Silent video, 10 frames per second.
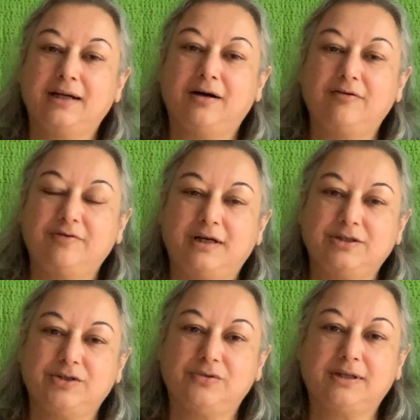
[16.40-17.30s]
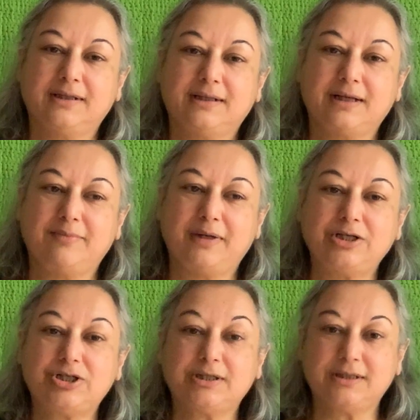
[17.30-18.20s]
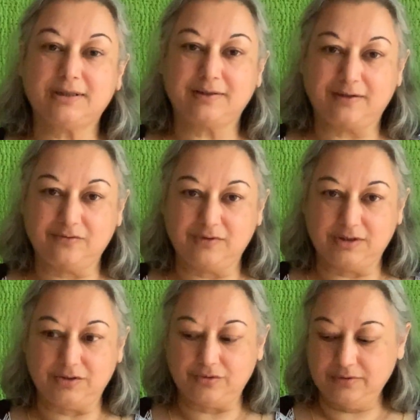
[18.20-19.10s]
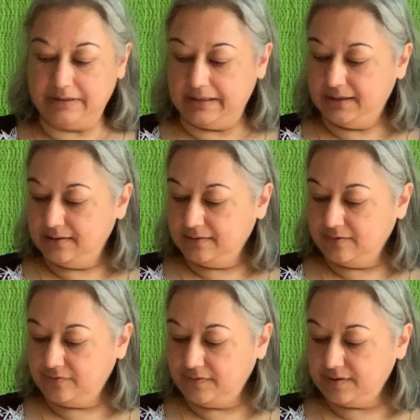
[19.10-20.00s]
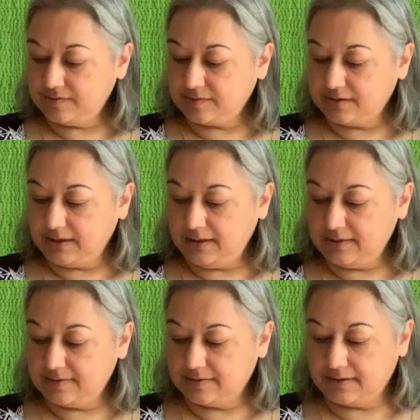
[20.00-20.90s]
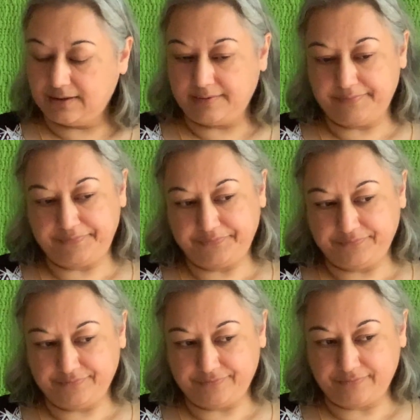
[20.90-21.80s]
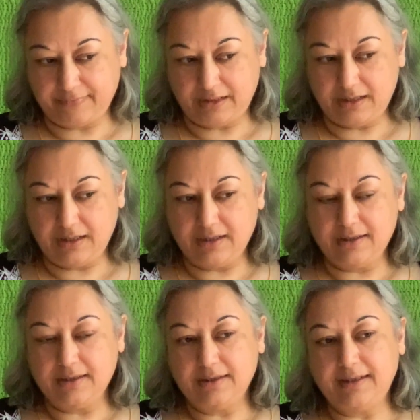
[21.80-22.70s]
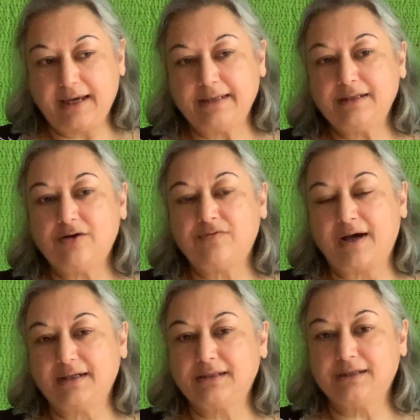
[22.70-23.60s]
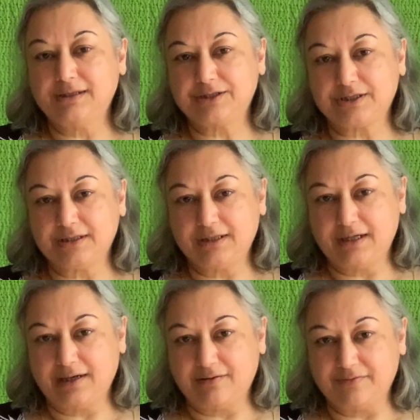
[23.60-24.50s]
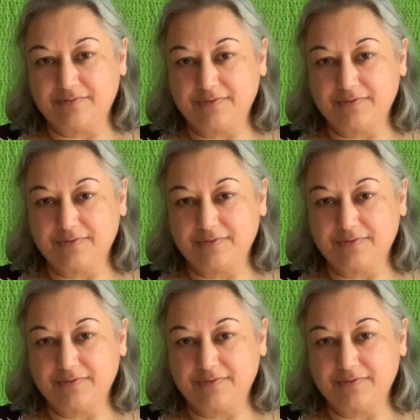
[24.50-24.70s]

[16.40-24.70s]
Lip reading: of Raja Yoga that I mentioned in that video. The first is the idea of unconditional love.